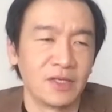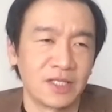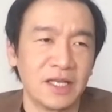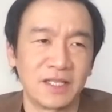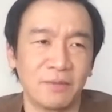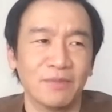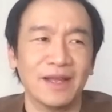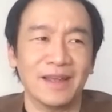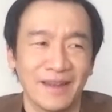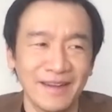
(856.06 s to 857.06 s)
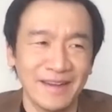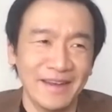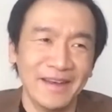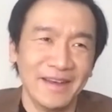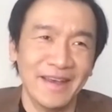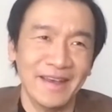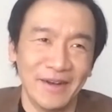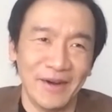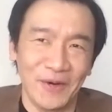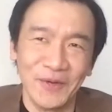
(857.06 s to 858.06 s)
ostensibly,
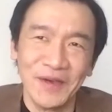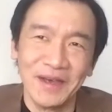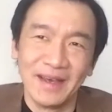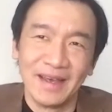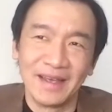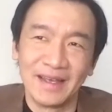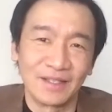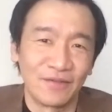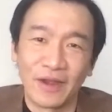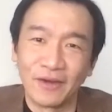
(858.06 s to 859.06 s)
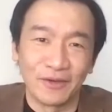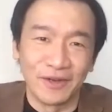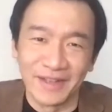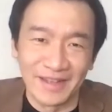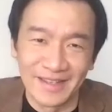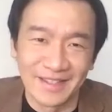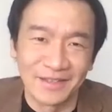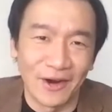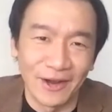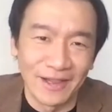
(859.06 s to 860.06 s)
you know, his favorite and his
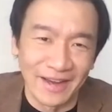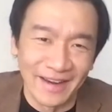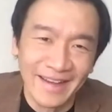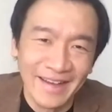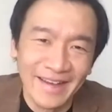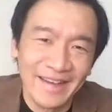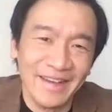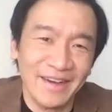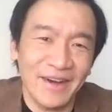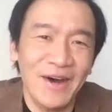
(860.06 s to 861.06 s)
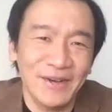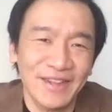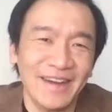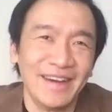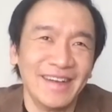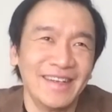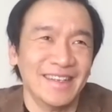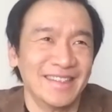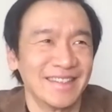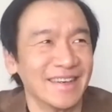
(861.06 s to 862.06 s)
darling. You know, there
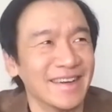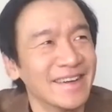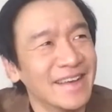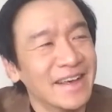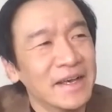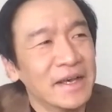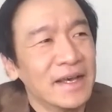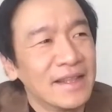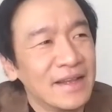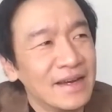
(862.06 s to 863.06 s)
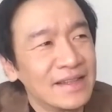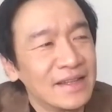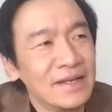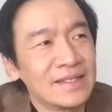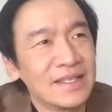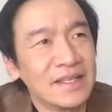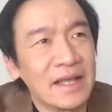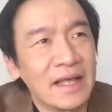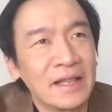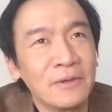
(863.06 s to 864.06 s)
is a, uh, there, there is an
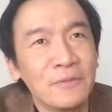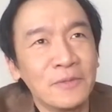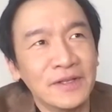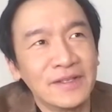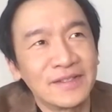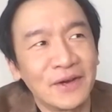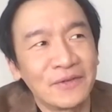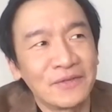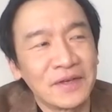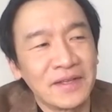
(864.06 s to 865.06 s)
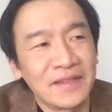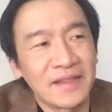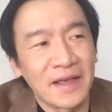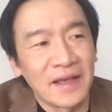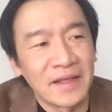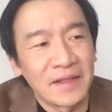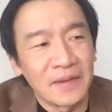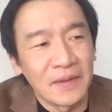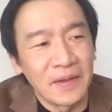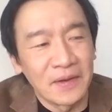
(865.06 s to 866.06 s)
element of it that
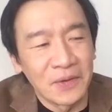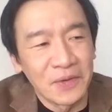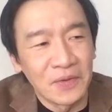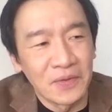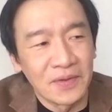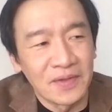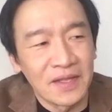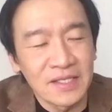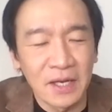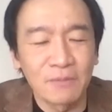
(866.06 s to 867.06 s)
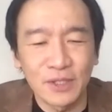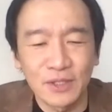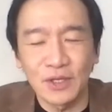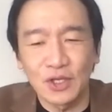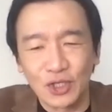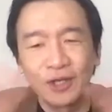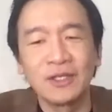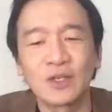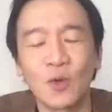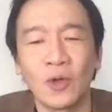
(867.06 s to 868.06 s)
you know you, you there's an
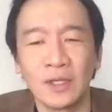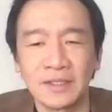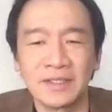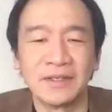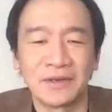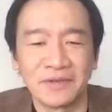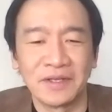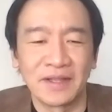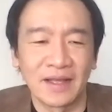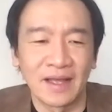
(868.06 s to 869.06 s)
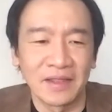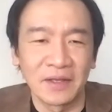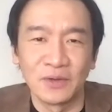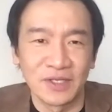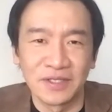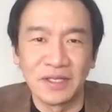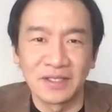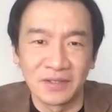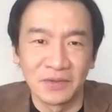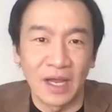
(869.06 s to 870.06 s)
absurdist quality of it that I think you just
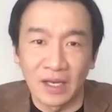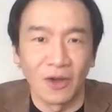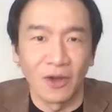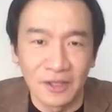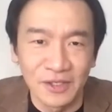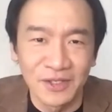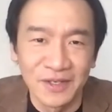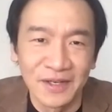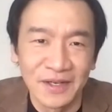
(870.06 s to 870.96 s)
need to acknowledge.